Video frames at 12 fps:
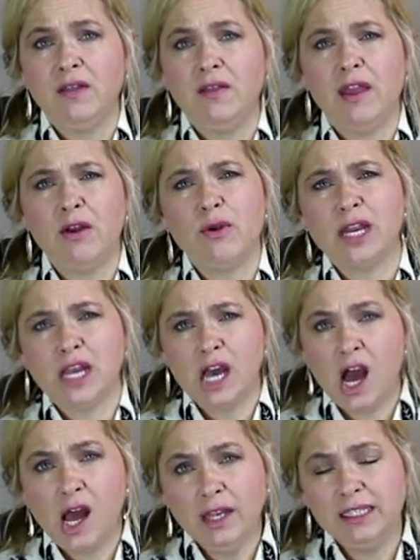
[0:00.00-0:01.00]
They are in
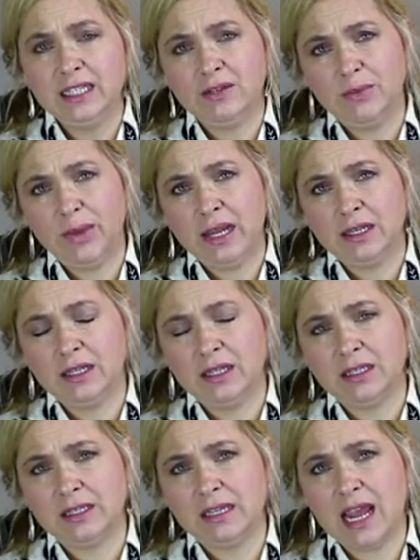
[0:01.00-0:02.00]
constant pain to
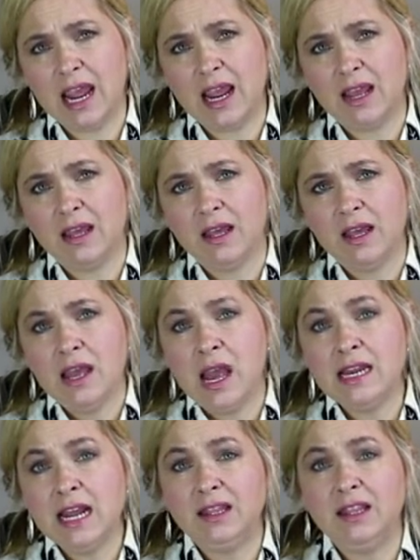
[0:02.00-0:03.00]
this day,
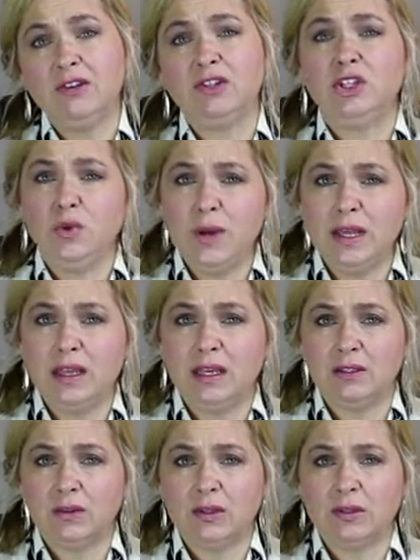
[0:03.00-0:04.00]
and yet they're doing
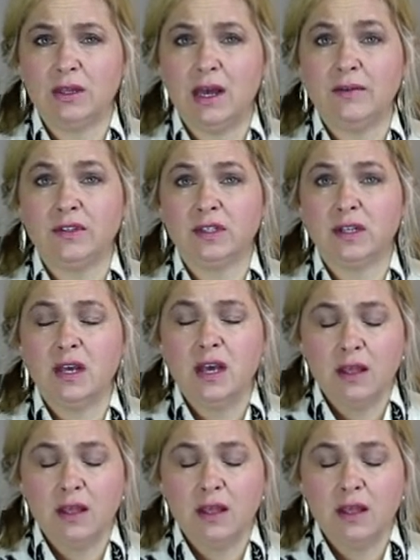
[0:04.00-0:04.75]
things with their lives.